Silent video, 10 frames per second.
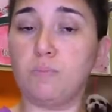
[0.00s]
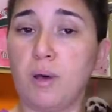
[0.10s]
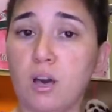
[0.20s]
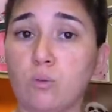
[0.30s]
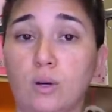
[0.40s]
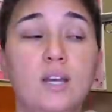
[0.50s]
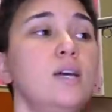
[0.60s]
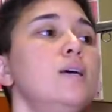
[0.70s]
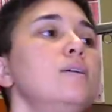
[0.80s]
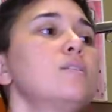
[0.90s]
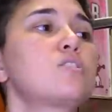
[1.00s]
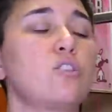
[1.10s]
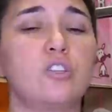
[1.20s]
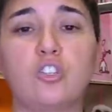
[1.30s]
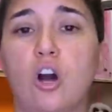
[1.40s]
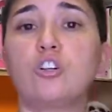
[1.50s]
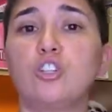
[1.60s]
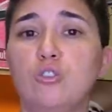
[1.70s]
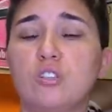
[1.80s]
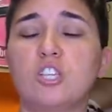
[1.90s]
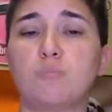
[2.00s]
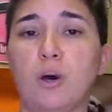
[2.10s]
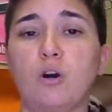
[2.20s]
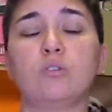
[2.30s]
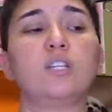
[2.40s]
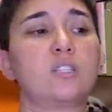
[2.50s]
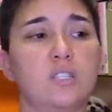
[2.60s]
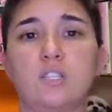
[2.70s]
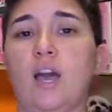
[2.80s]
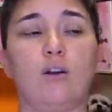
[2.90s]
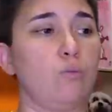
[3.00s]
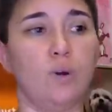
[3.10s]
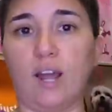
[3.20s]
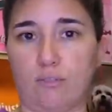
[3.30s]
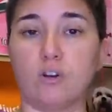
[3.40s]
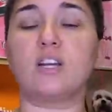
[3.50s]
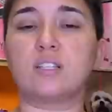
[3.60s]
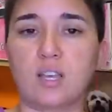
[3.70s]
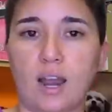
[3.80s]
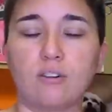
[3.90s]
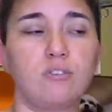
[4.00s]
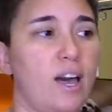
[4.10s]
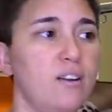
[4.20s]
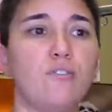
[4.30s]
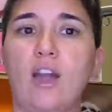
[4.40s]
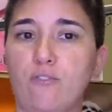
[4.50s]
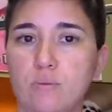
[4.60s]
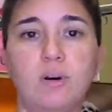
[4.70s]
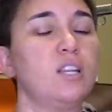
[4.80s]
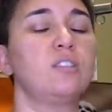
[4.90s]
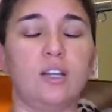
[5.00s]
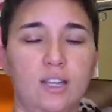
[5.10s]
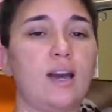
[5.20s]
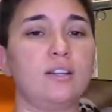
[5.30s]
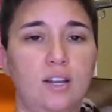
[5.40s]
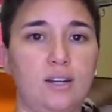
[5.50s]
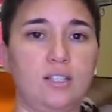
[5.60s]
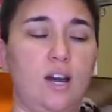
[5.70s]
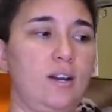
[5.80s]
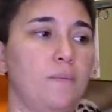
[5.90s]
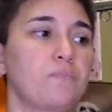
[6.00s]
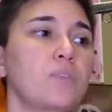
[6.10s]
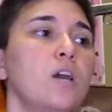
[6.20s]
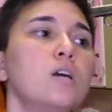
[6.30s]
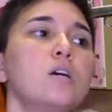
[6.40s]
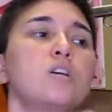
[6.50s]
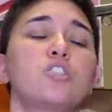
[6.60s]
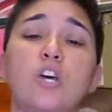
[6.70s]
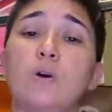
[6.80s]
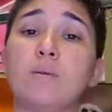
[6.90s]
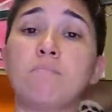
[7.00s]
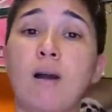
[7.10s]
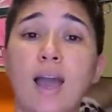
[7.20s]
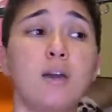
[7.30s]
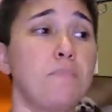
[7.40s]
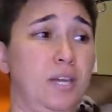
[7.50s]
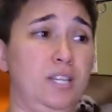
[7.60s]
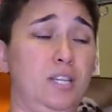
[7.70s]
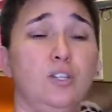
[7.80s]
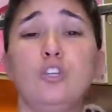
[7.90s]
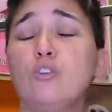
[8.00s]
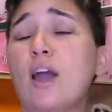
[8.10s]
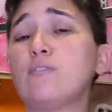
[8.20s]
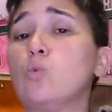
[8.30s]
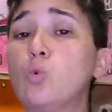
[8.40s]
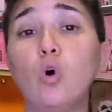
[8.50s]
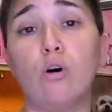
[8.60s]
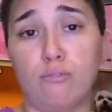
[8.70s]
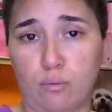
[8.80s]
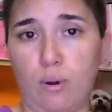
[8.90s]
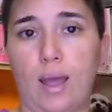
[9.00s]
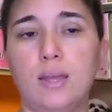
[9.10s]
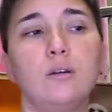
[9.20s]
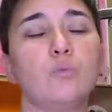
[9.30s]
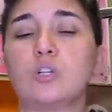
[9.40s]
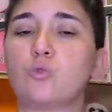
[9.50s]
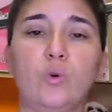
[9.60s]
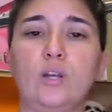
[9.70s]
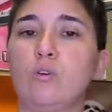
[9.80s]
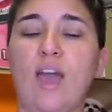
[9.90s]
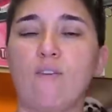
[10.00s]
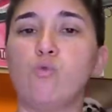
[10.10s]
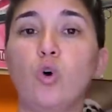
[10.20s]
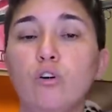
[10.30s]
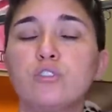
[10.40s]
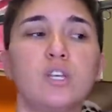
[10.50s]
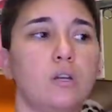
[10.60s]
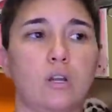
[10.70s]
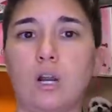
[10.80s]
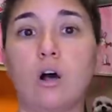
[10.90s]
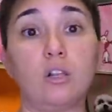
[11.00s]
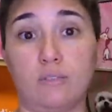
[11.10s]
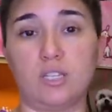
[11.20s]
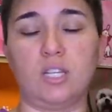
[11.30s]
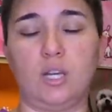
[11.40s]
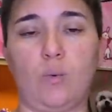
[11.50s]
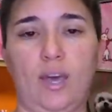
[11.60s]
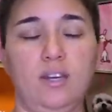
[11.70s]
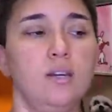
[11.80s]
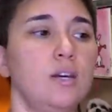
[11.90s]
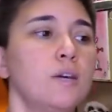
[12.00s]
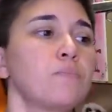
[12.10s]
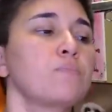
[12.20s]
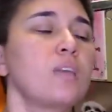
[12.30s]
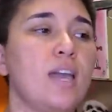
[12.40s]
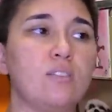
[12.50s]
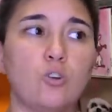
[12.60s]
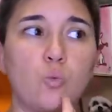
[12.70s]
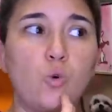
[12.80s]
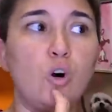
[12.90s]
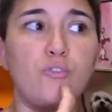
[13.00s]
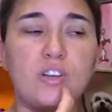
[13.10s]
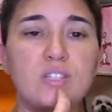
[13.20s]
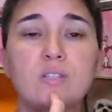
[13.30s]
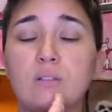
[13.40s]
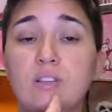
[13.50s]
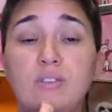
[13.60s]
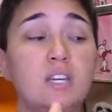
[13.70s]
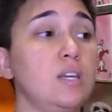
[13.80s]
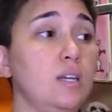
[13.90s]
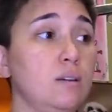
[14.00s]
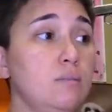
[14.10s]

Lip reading: bone. So the dog chews this bone its entire life, every month, yada, yada, yada. So in my opinion, you have a wolf, right? Which we don't have wolves, not all of us anyway. And your wolf is living